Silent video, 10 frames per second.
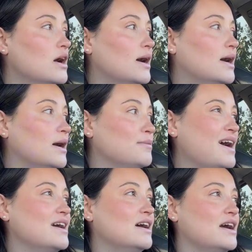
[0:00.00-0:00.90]

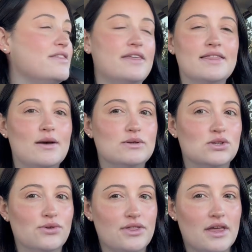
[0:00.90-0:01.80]
I think that was the
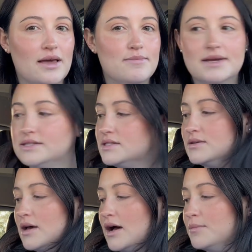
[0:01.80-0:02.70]
only thing I missed,
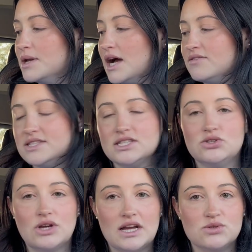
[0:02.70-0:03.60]
but obviously you
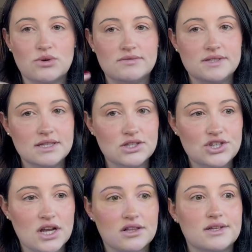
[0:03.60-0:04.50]
guys will have seen the
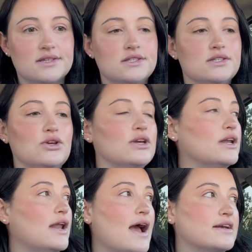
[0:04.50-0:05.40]
checklist. You
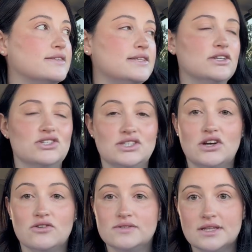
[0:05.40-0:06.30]
can access it
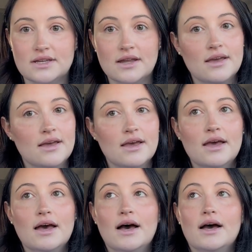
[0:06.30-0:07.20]
yourselves and
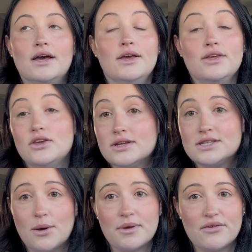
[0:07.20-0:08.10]
you can
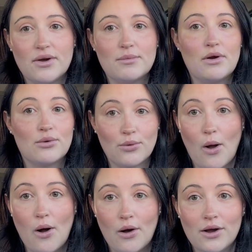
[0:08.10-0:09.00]
tell me if I'm
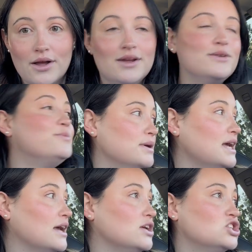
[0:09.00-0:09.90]
wrong. But
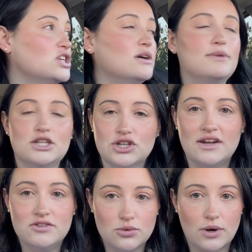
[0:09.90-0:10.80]
yeah, usually on my
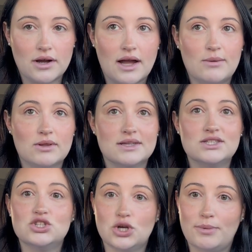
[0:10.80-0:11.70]
drive to work I will
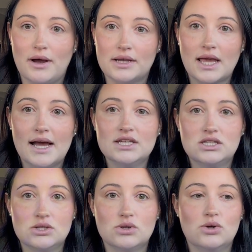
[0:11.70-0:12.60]
listen to a
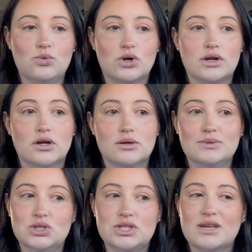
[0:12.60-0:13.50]
podcast or
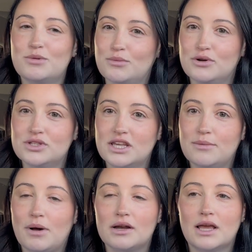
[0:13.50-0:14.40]
music, but mostly a
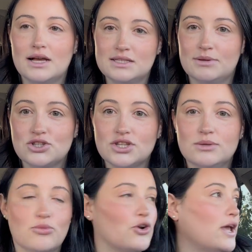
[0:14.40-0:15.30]
podcast, especially in the
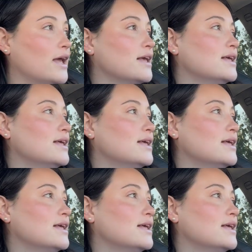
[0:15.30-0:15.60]
morning.